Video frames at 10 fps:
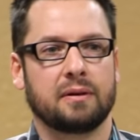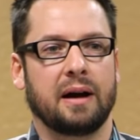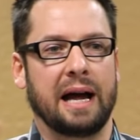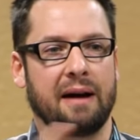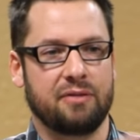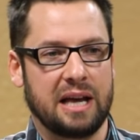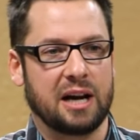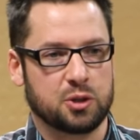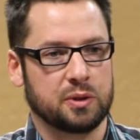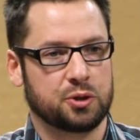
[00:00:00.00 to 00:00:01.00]
I have the
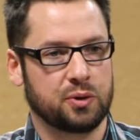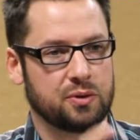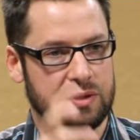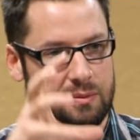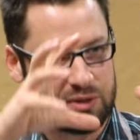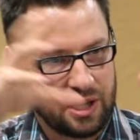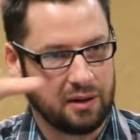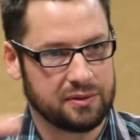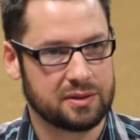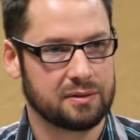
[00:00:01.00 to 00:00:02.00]
actual truths
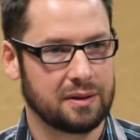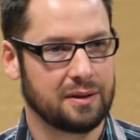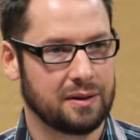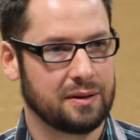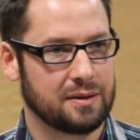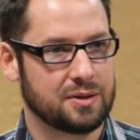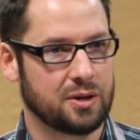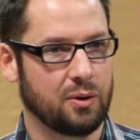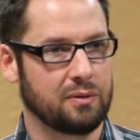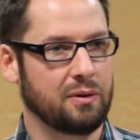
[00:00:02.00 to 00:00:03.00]
themselves.
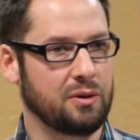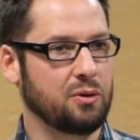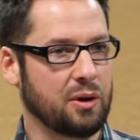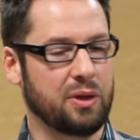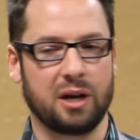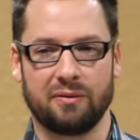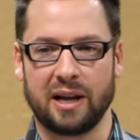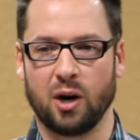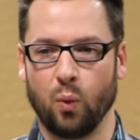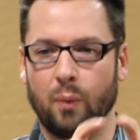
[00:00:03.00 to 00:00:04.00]
So you could think of
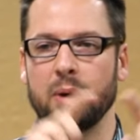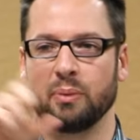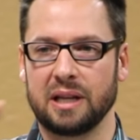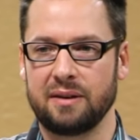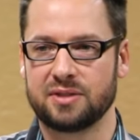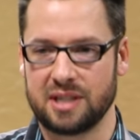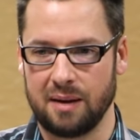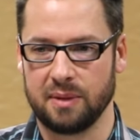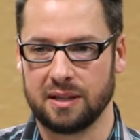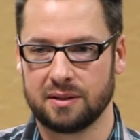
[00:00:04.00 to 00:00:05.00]
like a what we believe
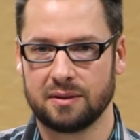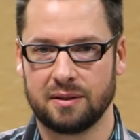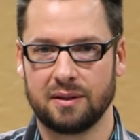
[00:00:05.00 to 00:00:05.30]
statement.